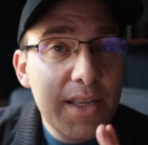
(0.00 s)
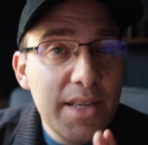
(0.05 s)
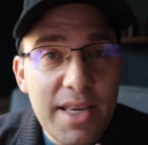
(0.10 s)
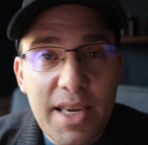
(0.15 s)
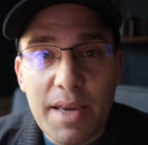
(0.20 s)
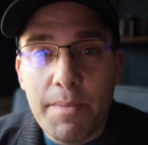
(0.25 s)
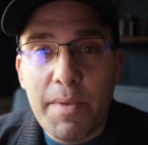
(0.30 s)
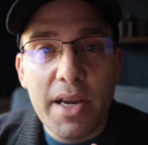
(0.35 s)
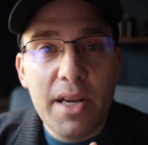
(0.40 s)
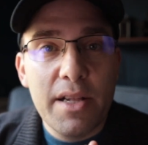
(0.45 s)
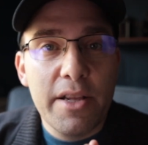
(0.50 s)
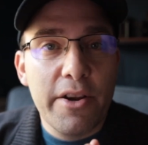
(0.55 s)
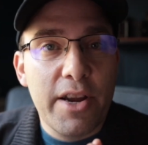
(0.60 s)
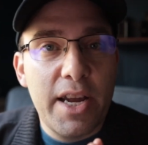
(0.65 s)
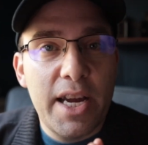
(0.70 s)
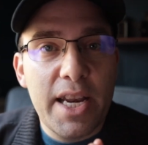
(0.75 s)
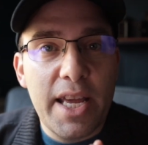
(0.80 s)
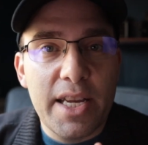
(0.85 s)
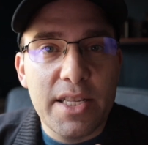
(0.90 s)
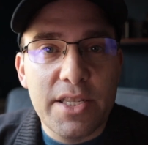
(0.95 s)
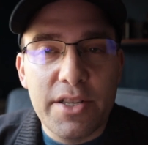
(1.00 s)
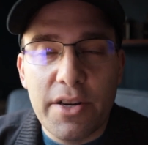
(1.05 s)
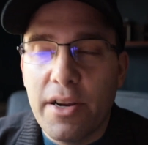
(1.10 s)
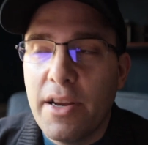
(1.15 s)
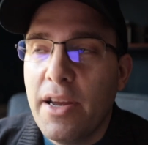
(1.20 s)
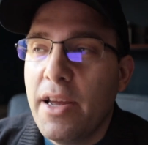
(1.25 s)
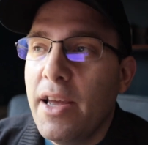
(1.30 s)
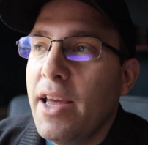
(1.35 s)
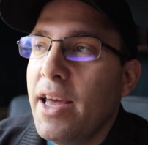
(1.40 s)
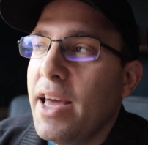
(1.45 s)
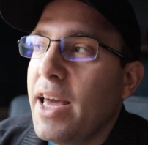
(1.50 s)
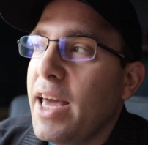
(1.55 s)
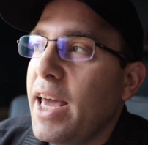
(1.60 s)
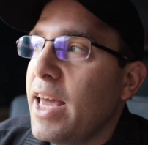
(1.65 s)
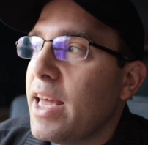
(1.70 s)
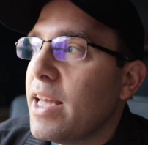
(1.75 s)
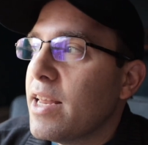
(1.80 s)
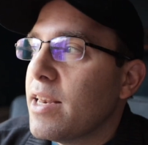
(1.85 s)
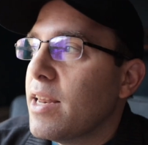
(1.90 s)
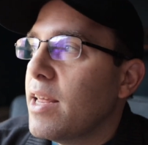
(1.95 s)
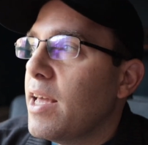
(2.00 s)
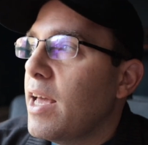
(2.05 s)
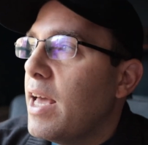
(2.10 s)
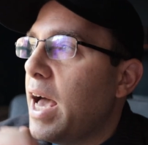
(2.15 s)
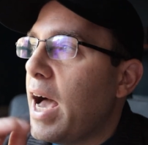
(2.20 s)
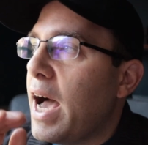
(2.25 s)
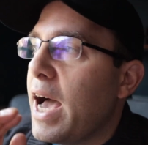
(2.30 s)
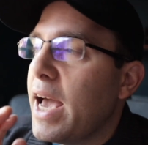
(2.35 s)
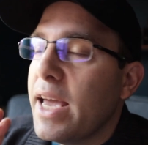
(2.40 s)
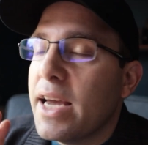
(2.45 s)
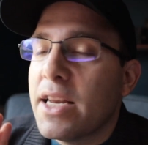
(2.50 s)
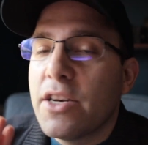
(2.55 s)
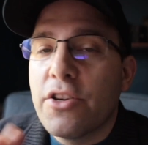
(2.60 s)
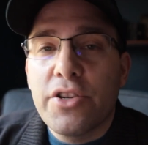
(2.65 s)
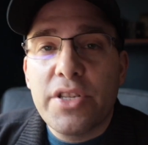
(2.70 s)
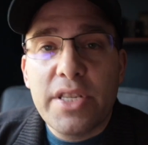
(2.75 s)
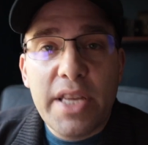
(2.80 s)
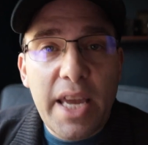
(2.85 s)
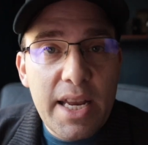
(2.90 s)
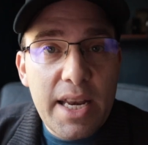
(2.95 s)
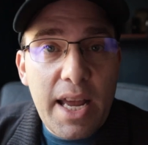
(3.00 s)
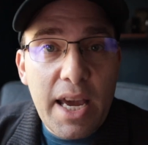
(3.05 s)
give me a clear-cut answer. And I understand.